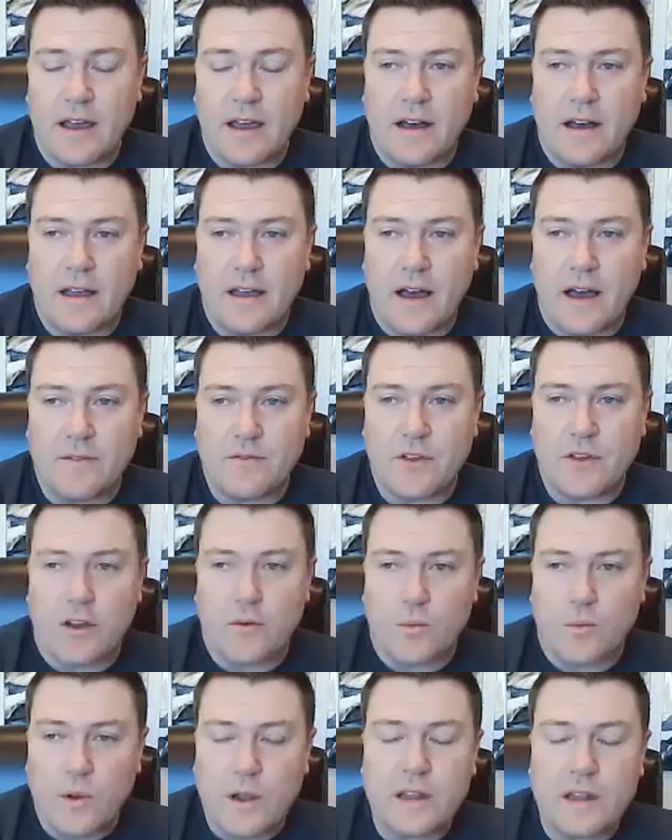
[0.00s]
I I've done
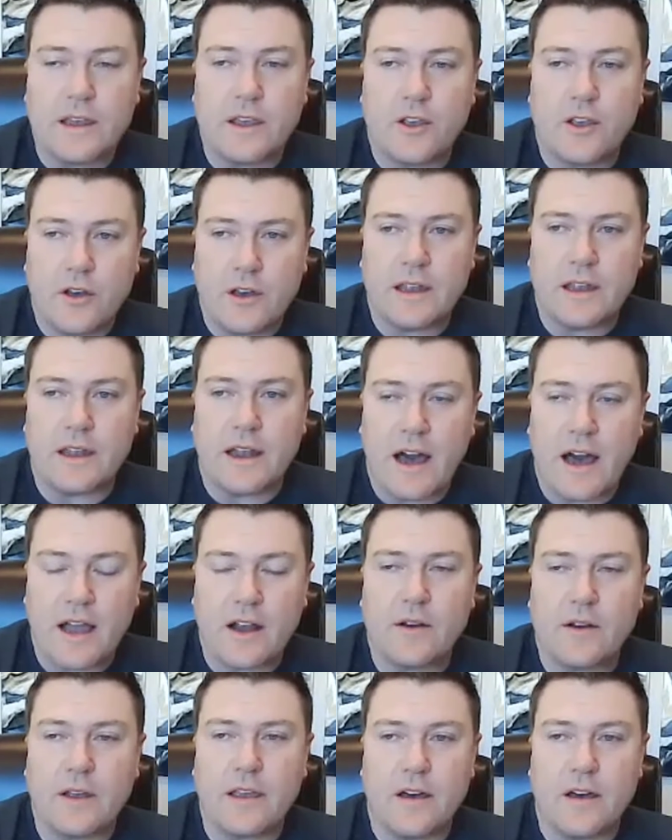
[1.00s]
really good at
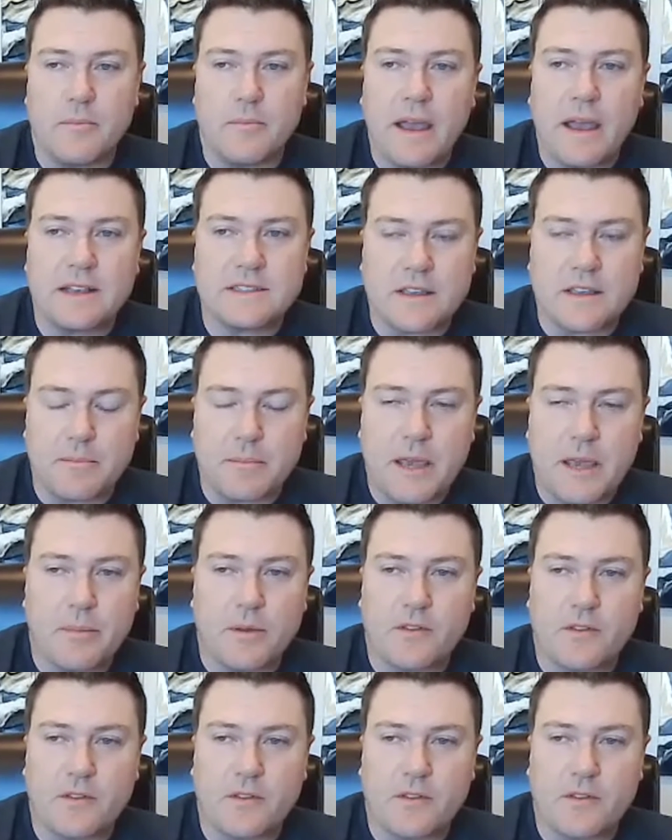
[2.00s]
hiring amazing people.